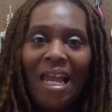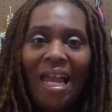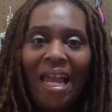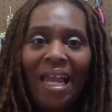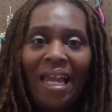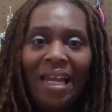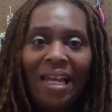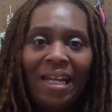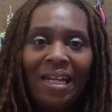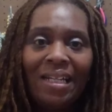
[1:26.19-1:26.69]

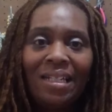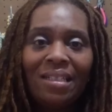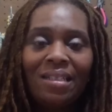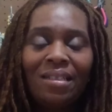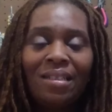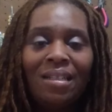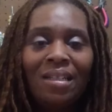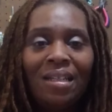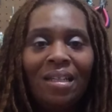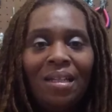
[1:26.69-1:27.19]

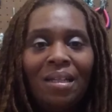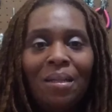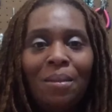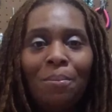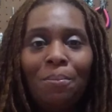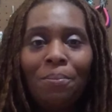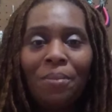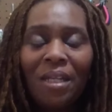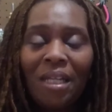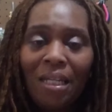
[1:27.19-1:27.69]
And
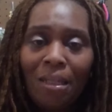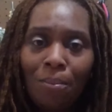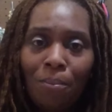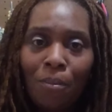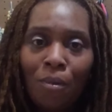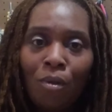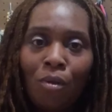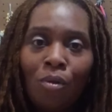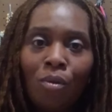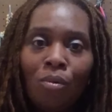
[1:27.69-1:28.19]

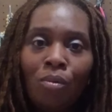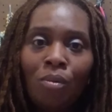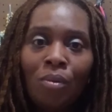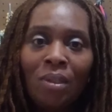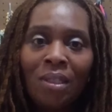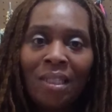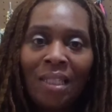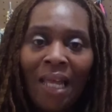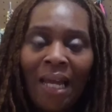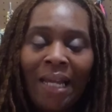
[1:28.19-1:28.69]
people
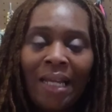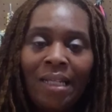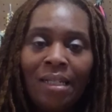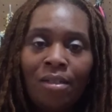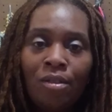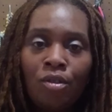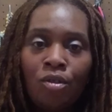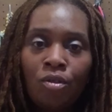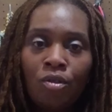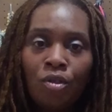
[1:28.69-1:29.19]
like
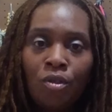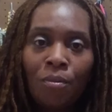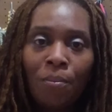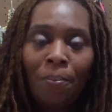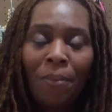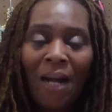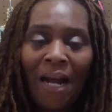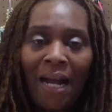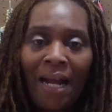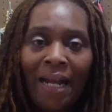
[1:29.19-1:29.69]
to
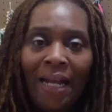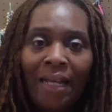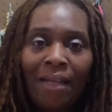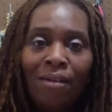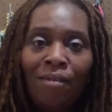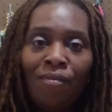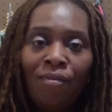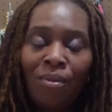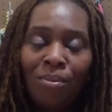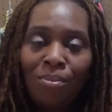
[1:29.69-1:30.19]
buy
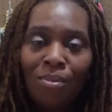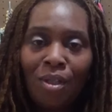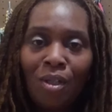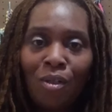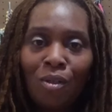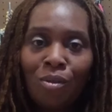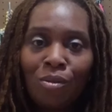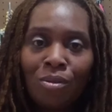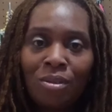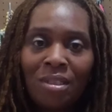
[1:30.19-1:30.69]
from
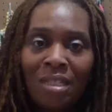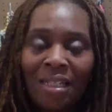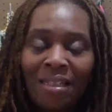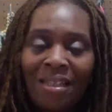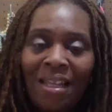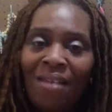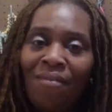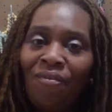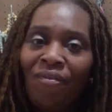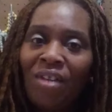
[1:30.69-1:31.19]
those that
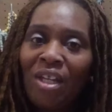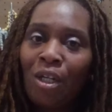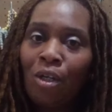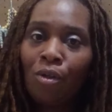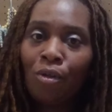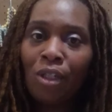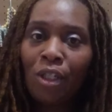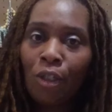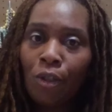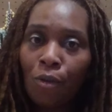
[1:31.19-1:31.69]
they
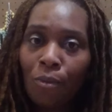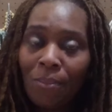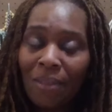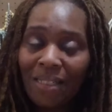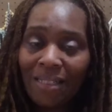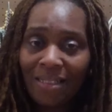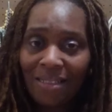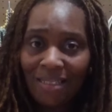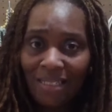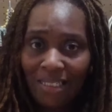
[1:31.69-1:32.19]
feel
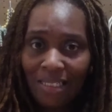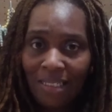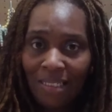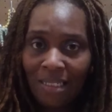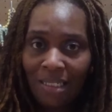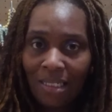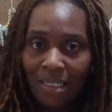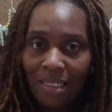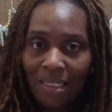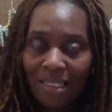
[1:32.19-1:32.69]

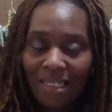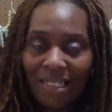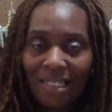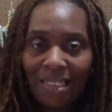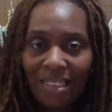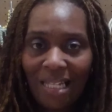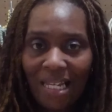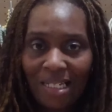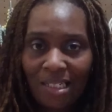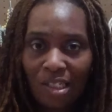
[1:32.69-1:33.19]
humanly
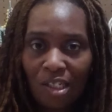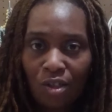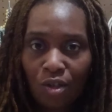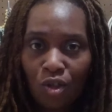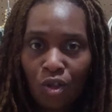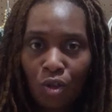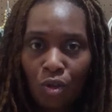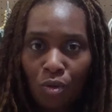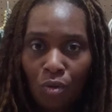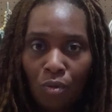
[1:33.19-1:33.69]
connected
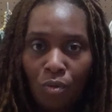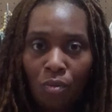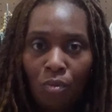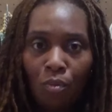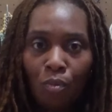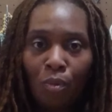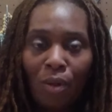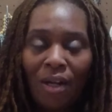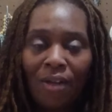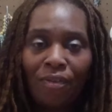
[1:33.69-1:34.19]
to,
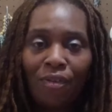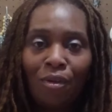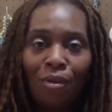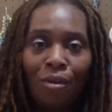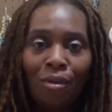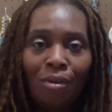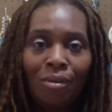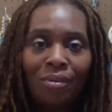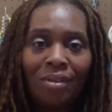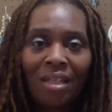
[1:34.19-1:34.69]

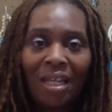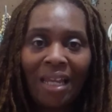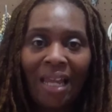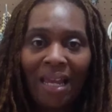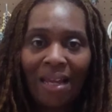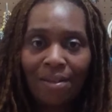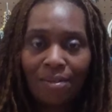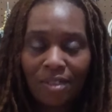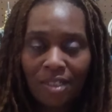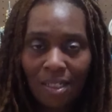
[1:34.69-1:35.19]
whether they
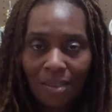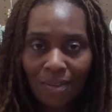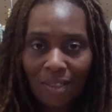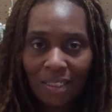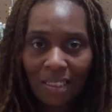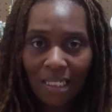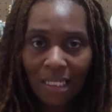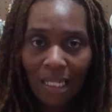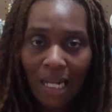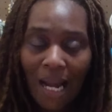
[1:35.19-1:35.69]
have
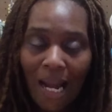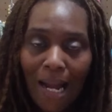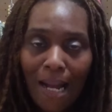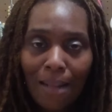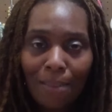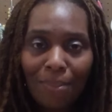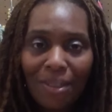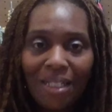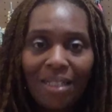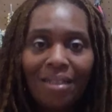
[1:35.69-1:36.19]
something in
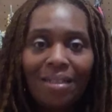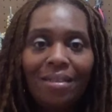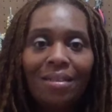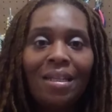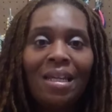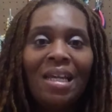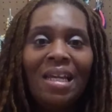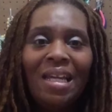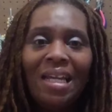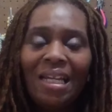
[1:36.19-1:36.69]
common,
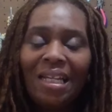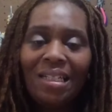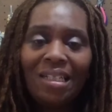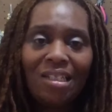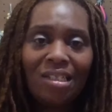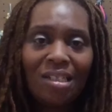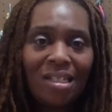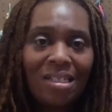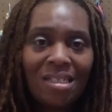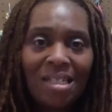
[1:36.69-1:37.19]
and
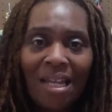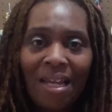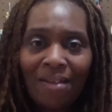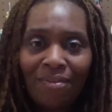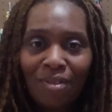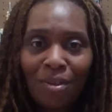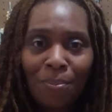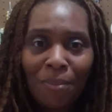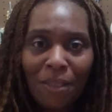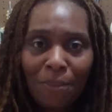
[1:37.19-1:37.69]
it doesn't have
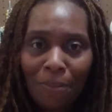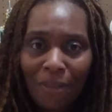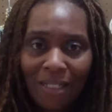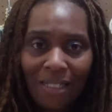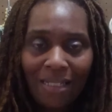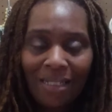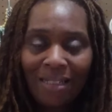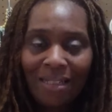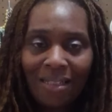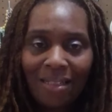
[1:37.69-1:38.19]
to be
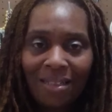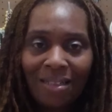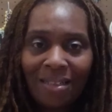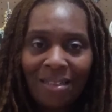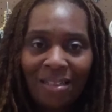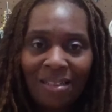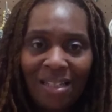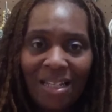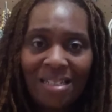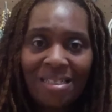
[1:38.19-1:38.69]

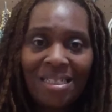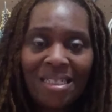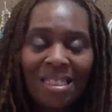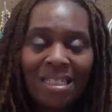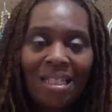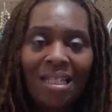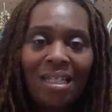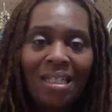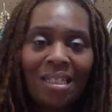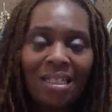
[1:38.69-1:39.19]
big. That's the
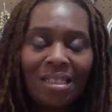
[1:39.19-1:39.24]
thing.